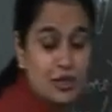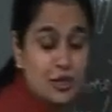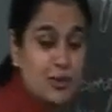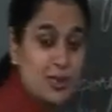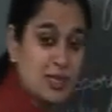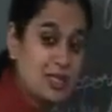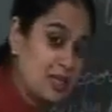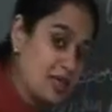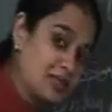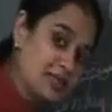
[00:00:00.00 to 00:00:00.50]

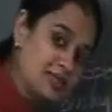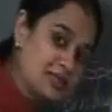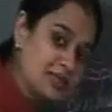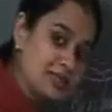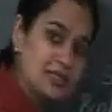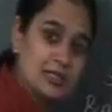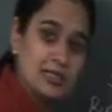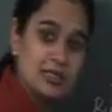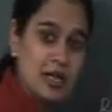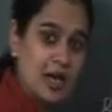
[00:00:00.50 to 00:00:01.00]
You've studied
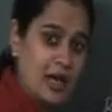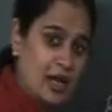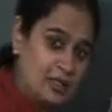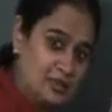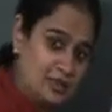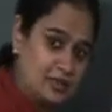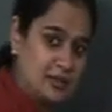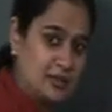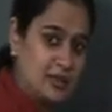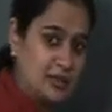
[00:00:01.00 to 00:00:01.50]
it in
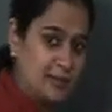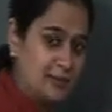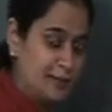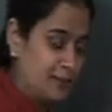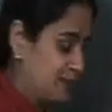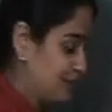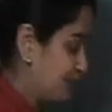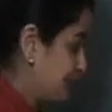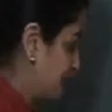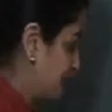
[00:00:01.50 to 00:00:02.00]
Hydra.